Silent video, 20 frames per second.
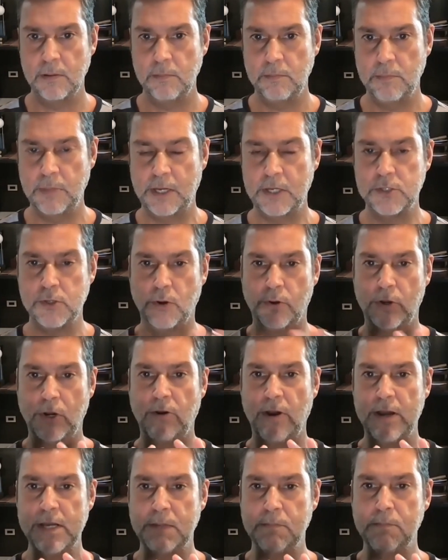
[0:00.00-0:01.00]
because you're
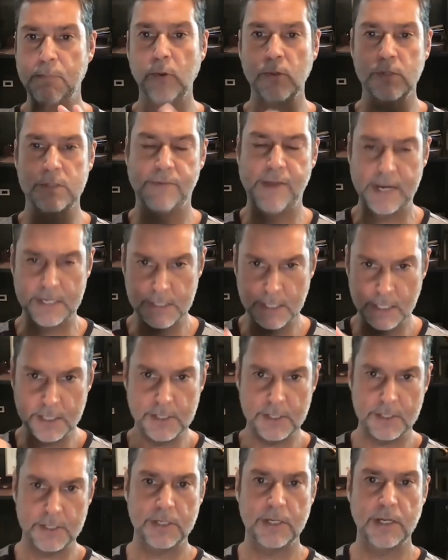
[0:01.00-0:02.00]
creating pools of
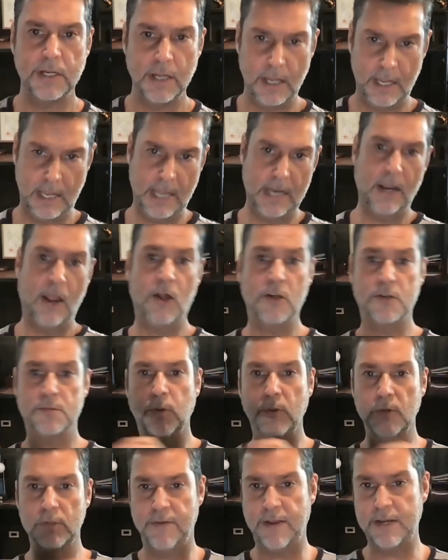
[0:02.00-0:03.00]
excellence and large
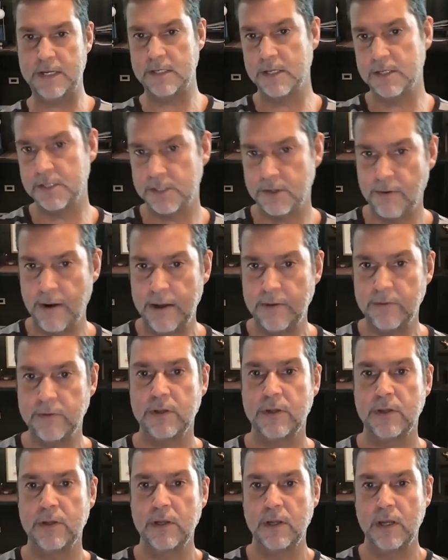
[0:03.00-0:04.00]
pools of excellence around.
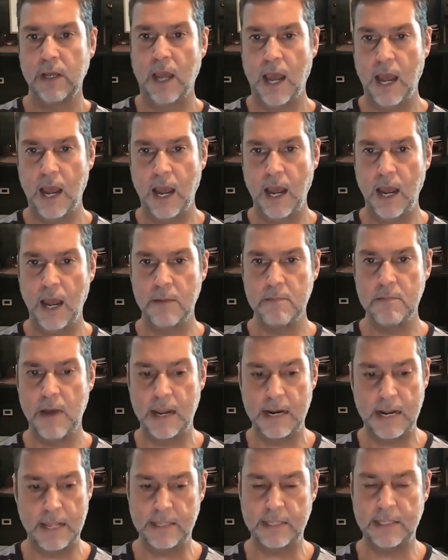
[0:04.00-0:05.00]
Um,
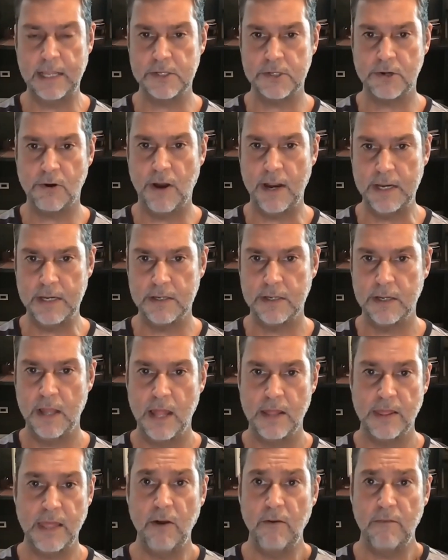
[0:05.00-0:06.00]
and I think that's great.
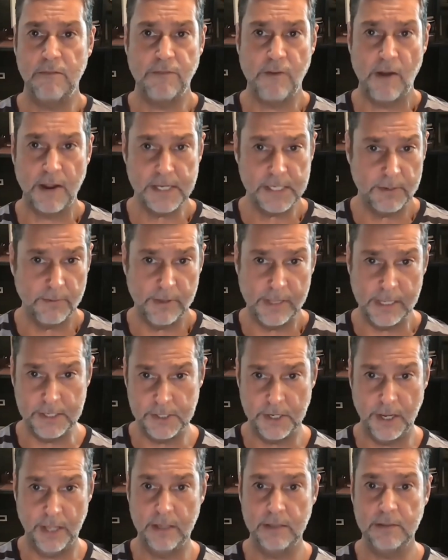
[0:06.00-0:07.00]
They're not fighting with
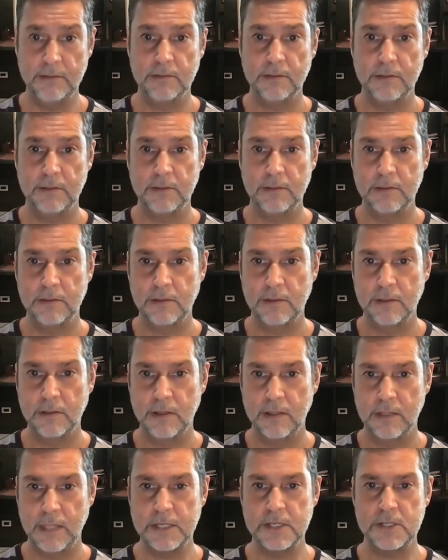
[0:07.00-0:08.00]
each other.
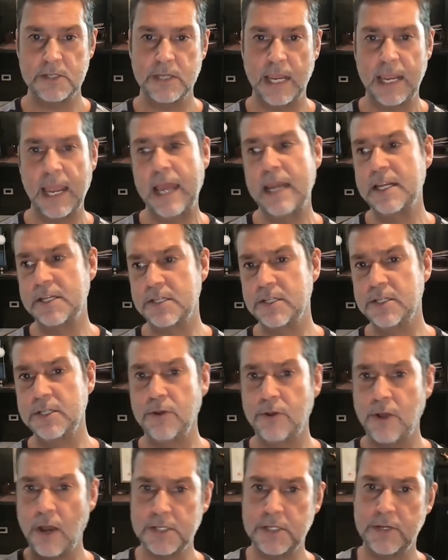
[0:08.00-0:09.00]
Mm. They're just saying, hey, listen, you
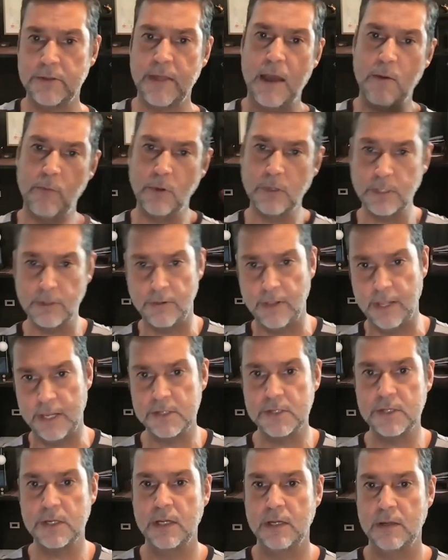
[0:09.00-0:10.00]
guys do that, we'll do
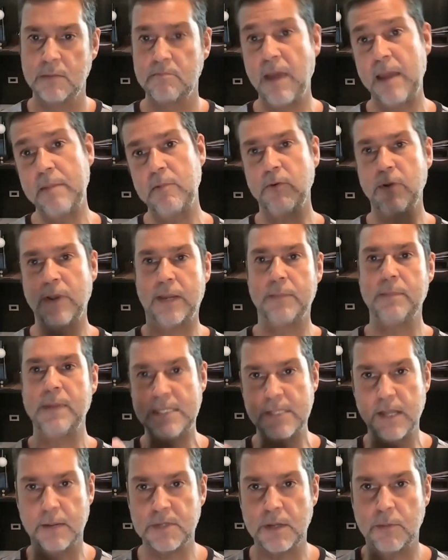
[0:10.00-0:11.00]
this. Maybe we can
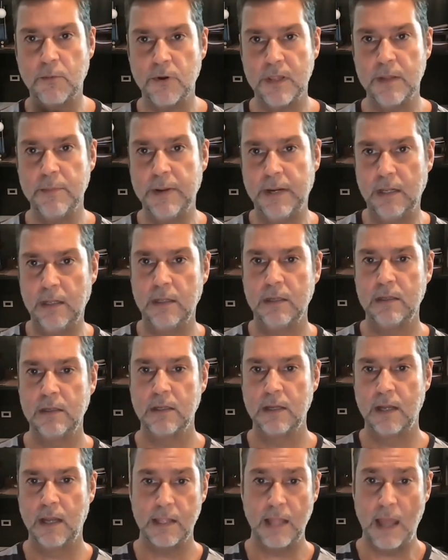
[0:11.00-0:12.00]
meet up somewhere in the middle.
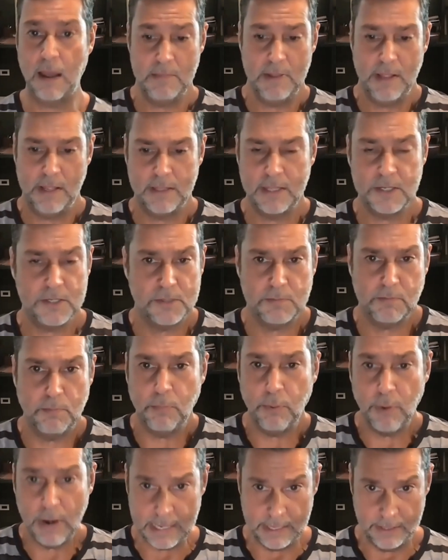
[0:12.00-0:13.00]
I mean, that's
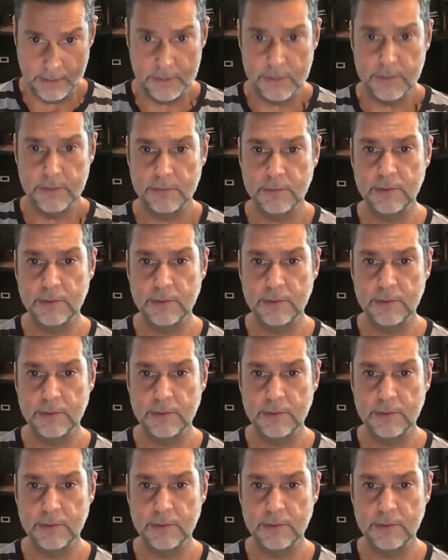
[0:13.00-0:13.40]
brilliant.